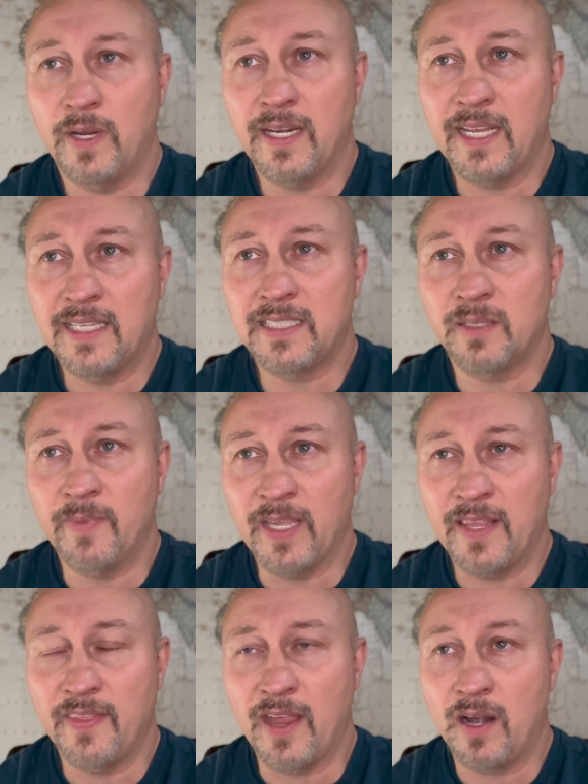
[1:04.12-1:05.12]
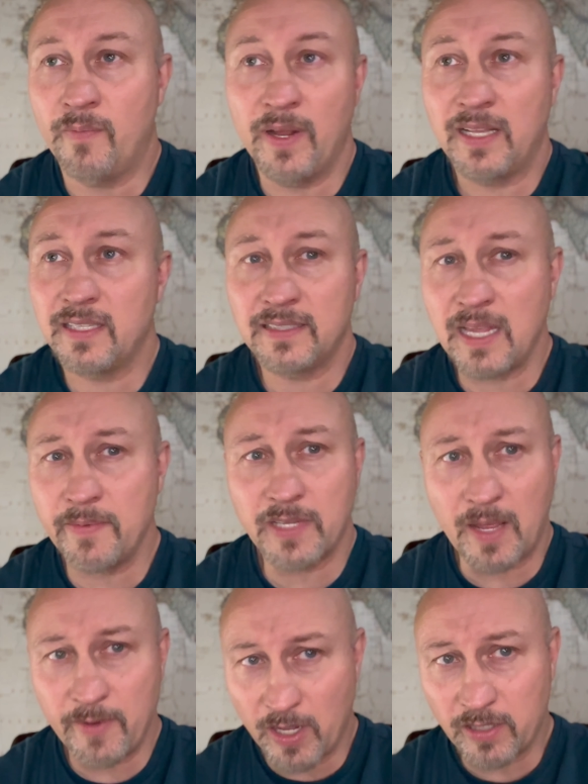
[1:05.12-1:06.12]
needs to be in there. But at the same
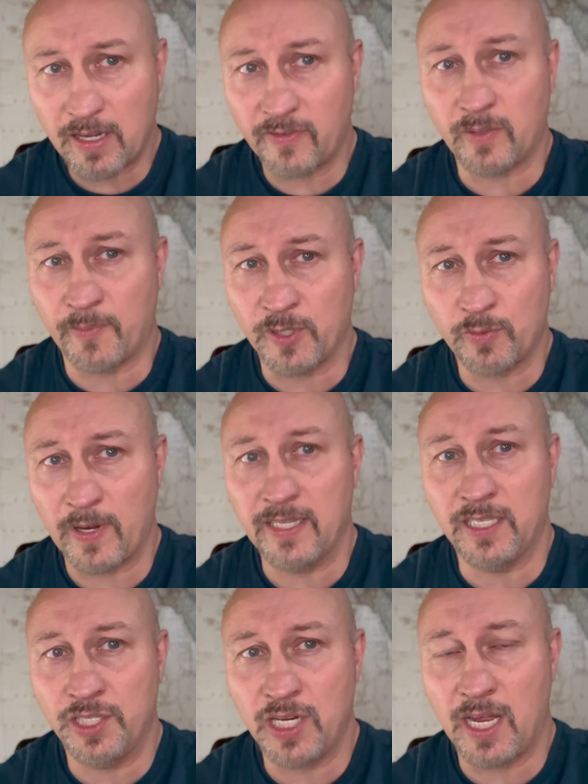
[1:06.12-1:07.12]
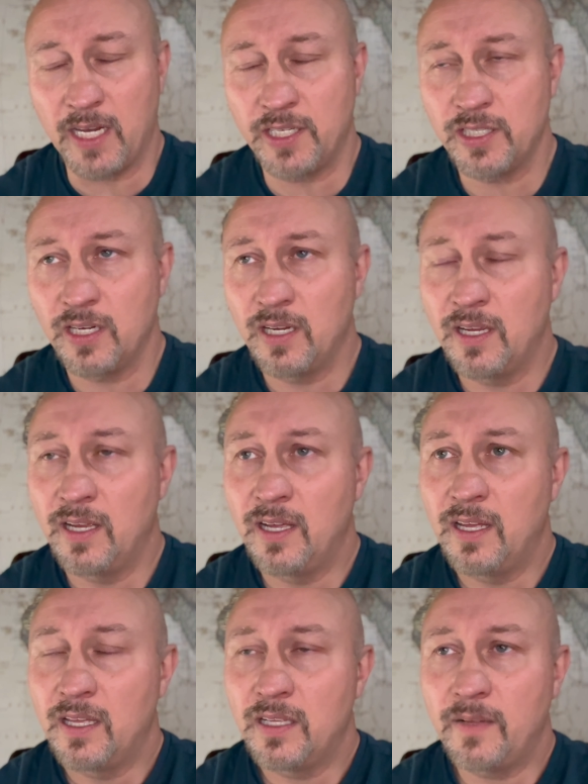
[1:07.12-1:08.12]
time, you also have to persuade the judge.
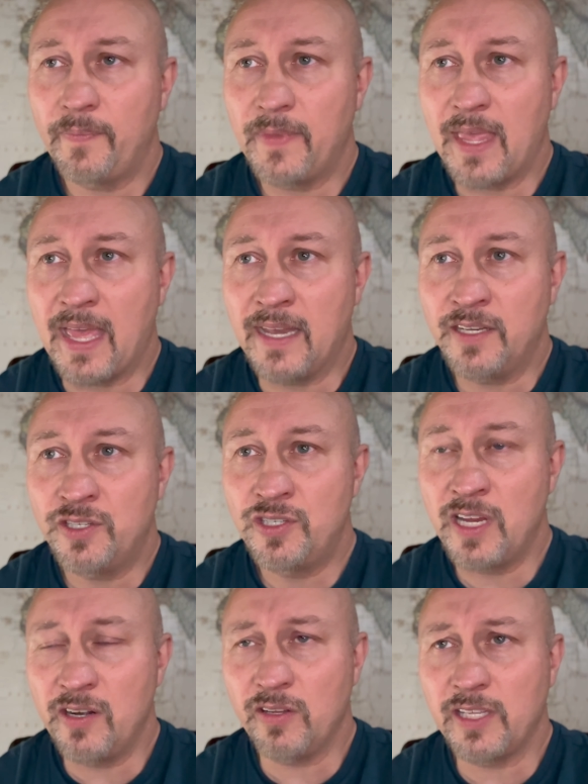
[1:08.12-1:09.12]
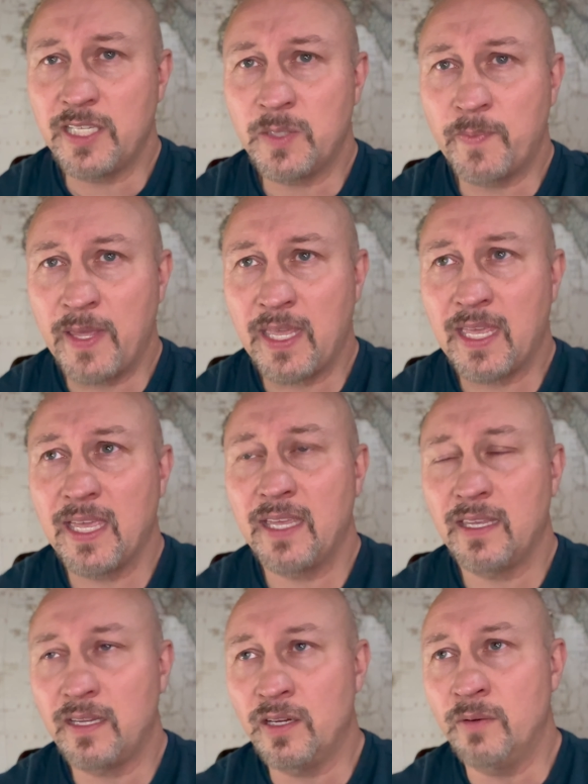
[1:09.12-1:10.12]
And generally
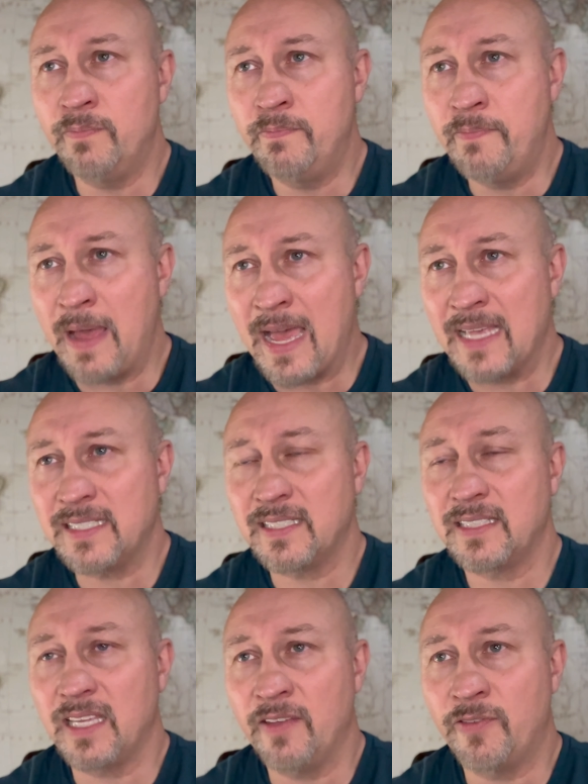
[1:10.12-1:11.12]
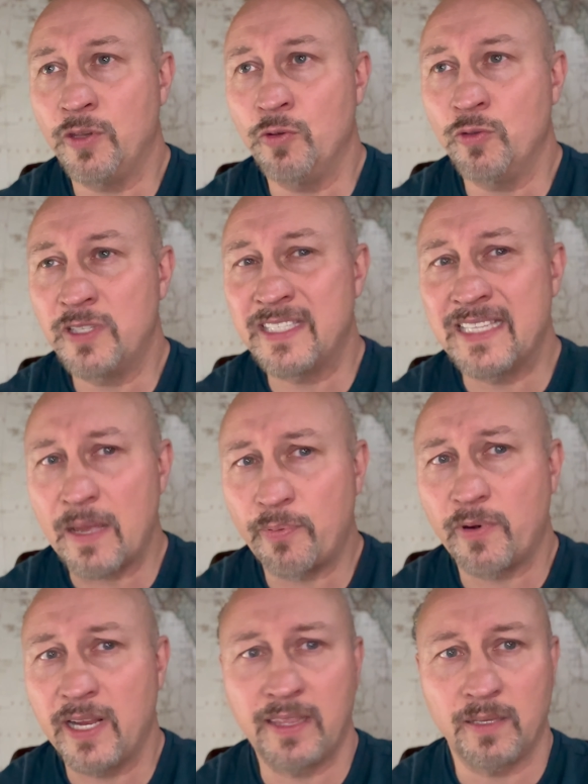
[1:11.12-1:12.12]
speaking, you're best if you
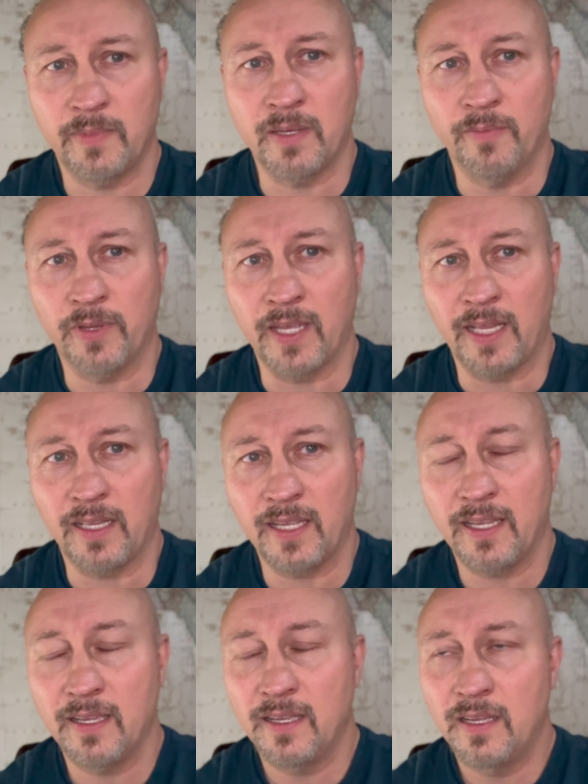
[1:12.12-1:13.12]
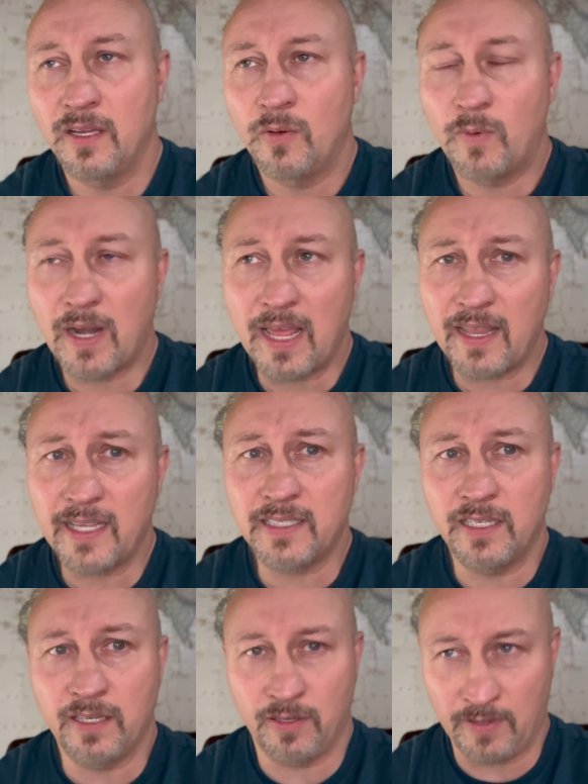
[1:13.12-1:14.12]
separate them completely. What I like to
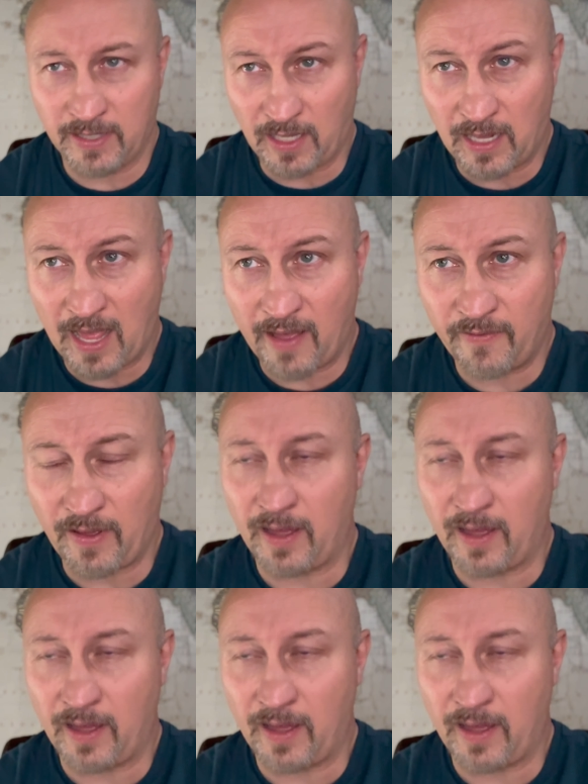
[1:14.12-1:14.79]
do is I'll have